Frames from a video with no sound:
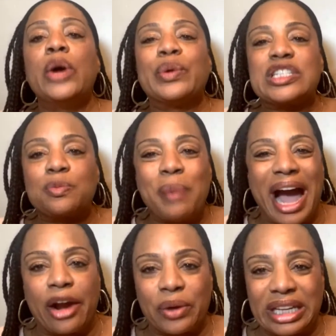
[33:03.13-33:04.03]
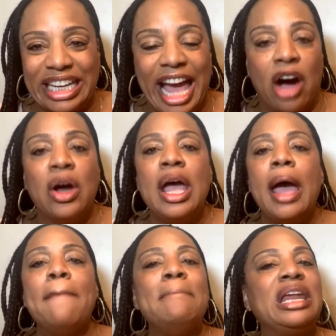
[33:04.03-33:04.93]
was spiraling out.
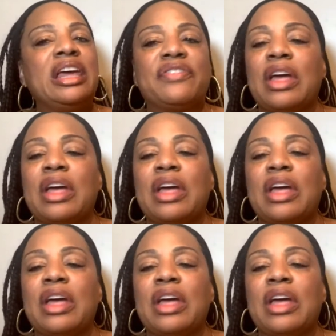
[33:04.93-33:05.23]
And many of